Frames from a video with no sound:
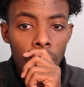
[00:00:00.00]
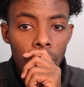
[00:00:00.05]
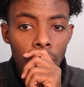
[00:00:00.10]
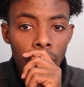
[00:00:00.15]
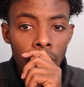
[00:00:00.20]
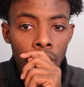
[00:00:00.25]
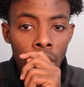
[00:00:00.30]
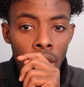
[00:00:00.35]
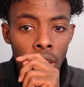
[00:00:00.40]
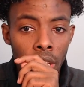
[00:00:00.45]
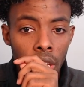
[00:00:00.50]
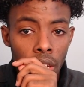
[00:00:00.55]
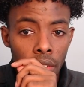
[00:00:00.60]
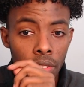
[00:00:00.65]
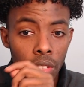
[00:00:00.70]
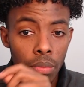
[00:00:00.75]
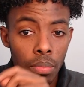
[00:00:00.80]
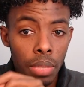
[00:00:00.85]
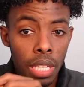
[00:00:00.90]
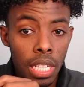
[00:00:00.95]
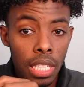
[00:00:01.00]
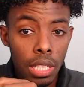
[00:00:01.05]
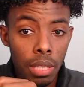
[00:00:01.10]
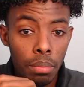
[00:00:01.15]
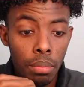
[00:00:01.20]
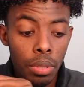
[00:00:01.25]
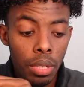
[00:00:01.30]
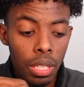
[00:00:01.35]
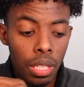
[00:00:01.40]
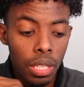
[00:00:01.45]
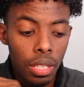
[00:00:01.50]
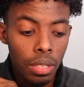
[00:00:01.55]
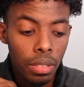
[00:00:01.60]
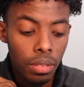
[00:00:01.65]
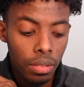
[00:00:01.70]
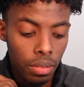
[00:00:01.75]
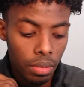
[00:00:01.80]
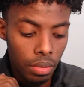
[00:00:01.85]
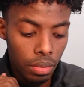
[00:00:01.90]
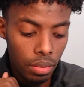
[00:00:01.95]
Have you placed the put here?
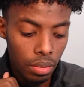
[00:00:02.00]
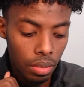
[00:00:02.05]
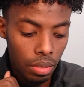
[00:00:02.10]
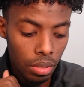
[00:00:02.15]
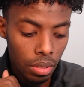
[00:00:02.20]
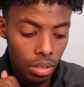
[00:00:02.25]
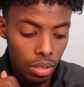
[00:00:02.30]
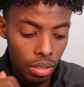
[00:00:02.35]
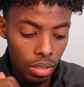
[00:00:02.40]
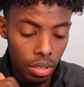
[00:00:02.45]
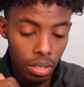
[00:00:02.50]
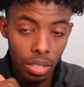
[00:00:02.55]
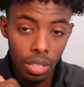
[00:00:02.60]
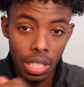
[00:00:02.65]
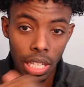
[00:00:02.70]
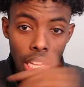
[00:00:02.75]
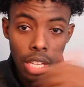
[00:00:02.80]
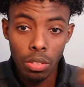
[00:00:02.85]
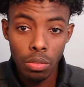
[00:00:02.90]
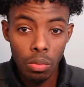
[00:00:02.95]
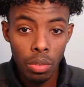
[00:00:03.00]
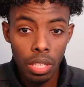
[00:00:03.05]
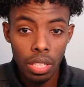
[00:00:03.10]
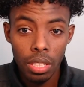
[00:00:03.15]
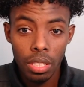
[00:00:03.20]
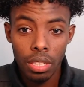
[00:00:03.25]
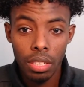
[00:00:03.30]
That's what